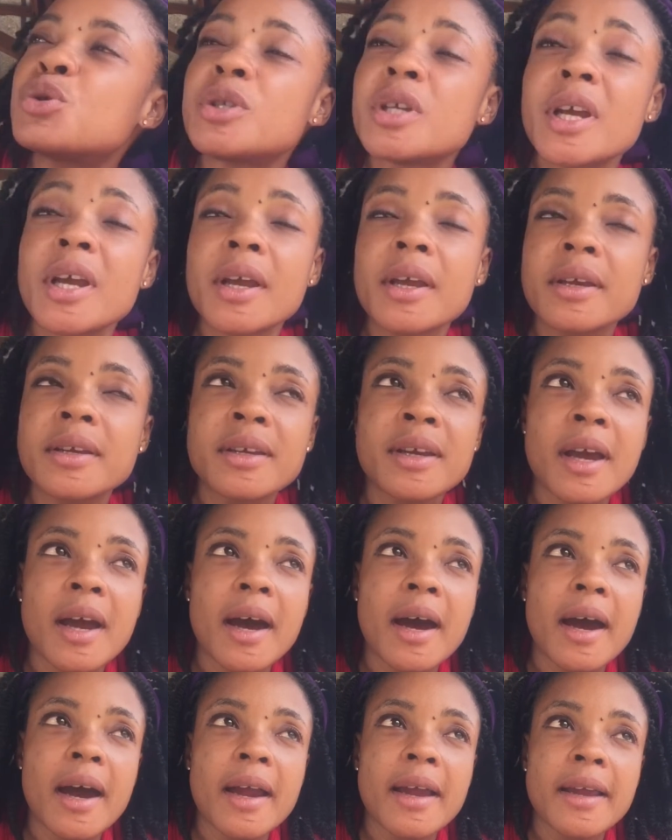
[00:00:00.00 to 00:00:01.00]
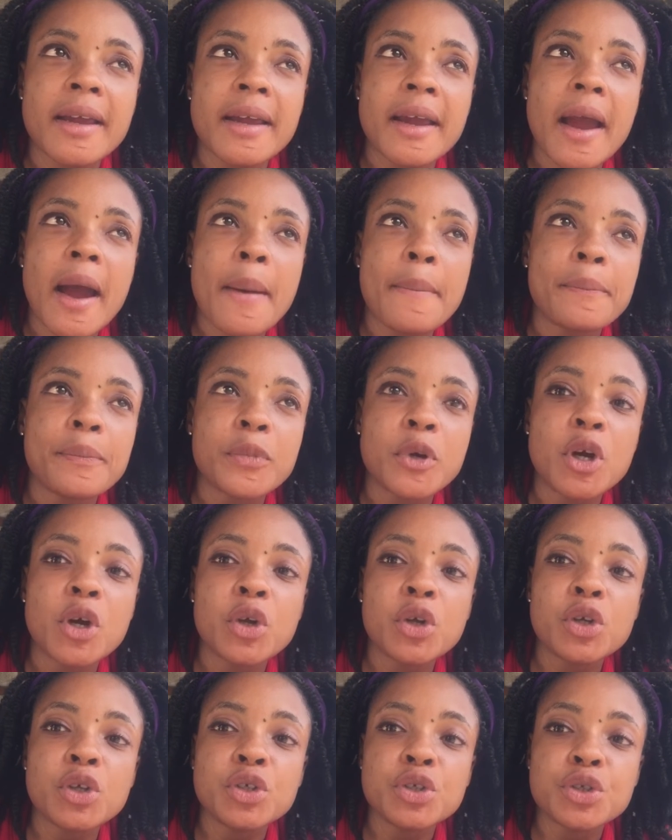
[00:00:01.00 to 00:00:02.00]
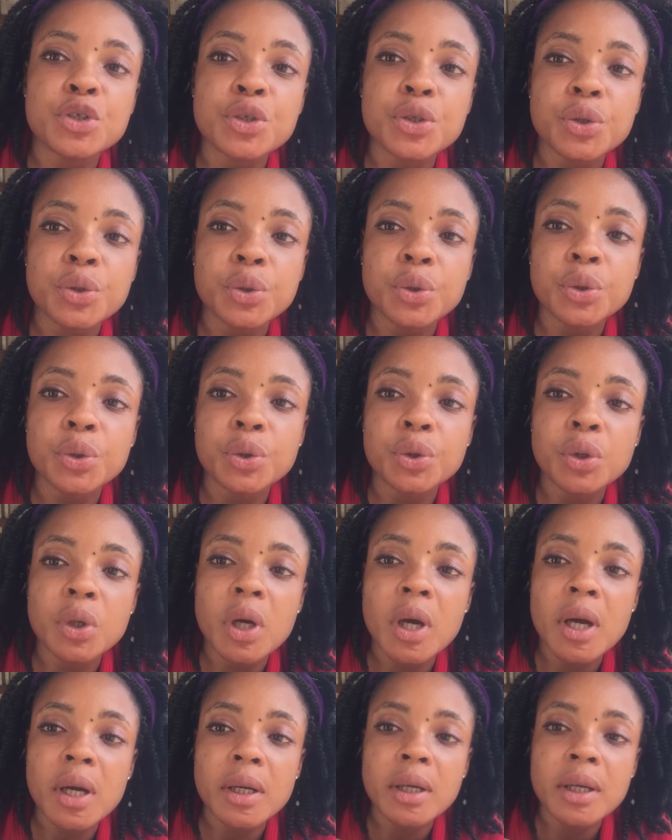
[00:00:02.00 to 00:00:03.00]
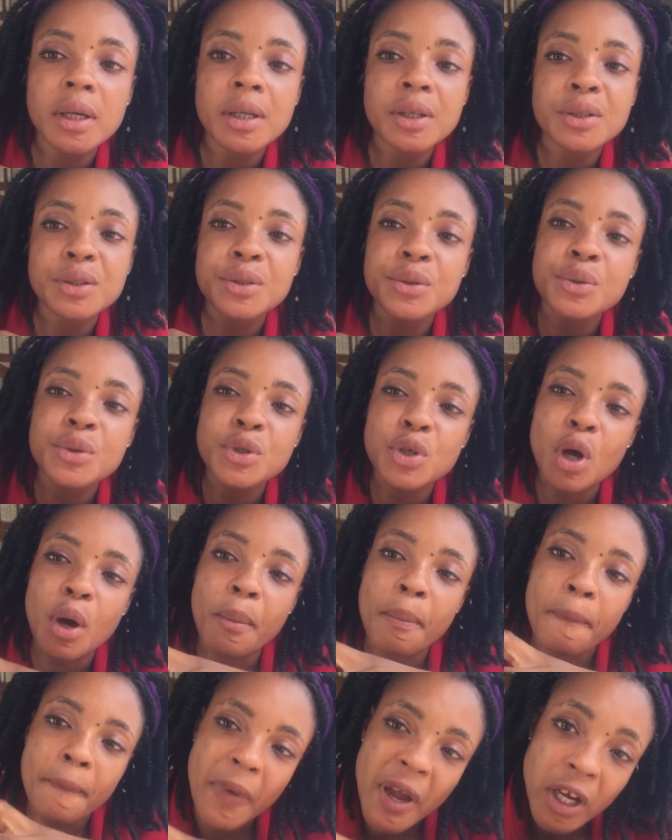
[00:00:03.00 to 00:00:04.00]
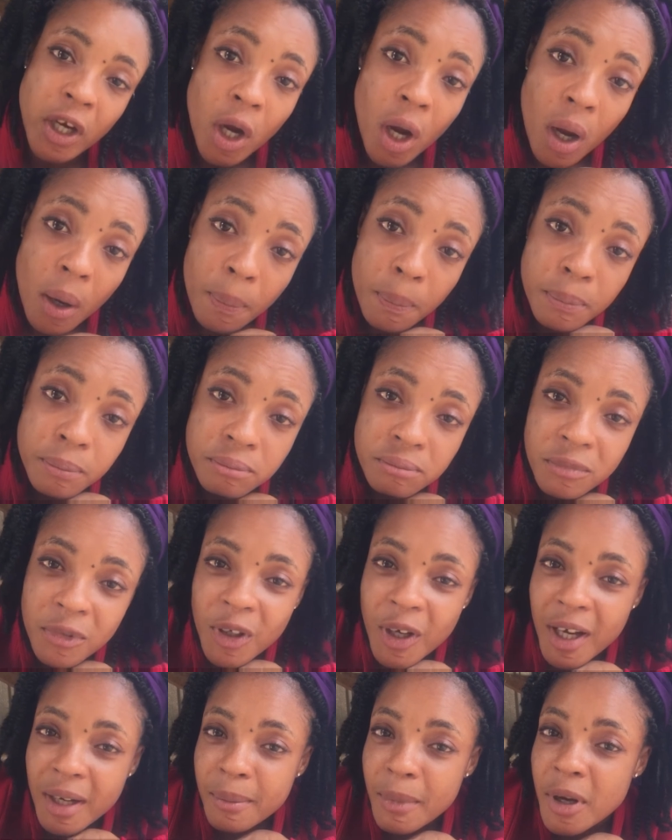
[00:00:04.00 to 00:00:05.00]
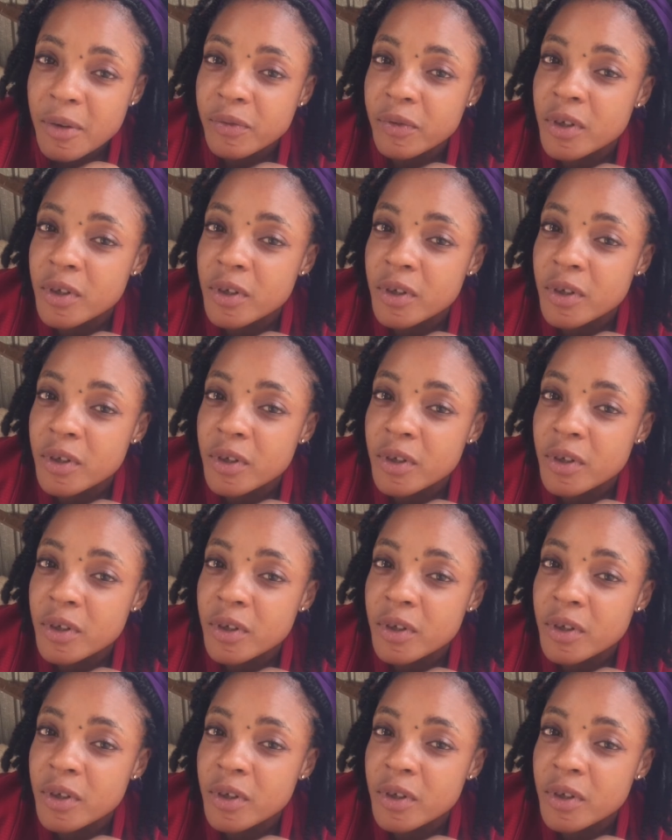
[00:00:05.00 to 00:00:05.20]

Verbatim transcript: today i am going to do some makeup look at my